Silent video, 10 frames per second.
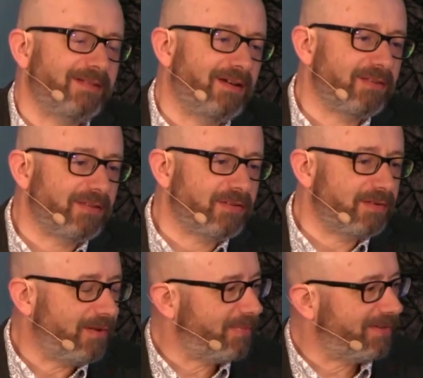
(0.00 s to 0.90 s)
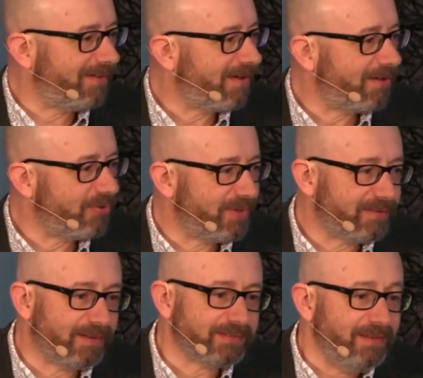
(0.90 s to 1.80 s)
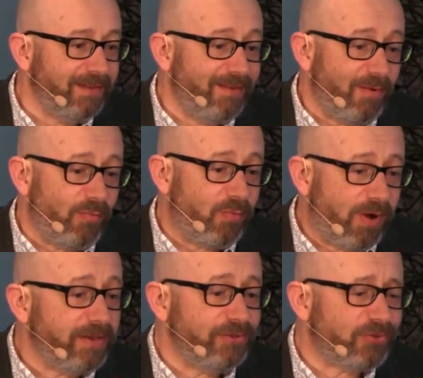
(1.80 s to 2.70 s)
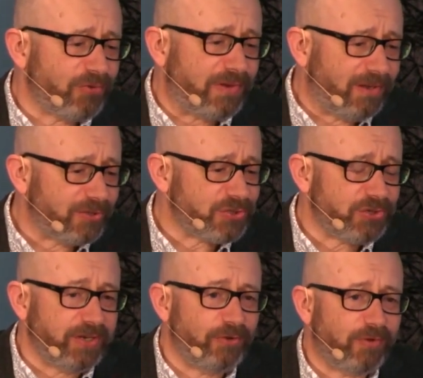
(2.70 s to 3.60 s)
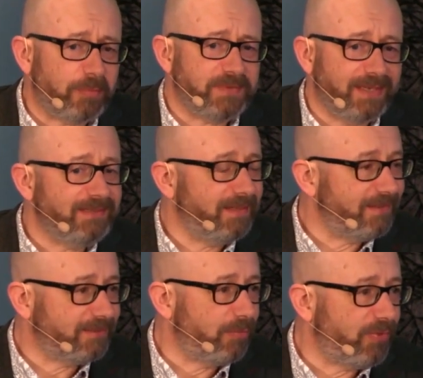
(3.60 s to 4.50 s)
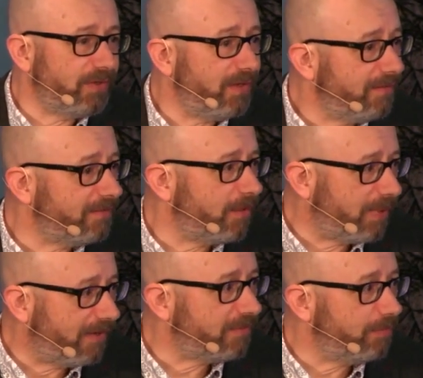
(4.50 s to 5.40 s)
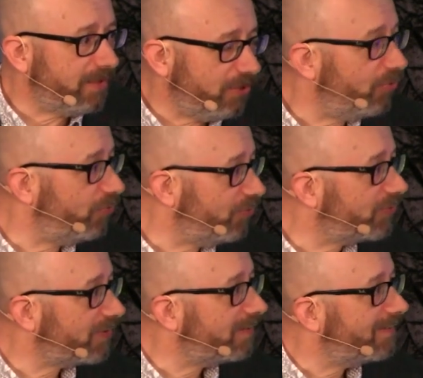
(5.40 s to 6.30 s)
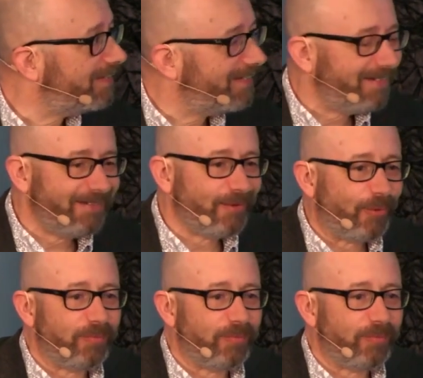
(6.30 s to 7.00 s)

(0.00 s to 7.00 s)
I, I mean, I'd always ask why you've got the luxury of updating something that isn't about to be used um,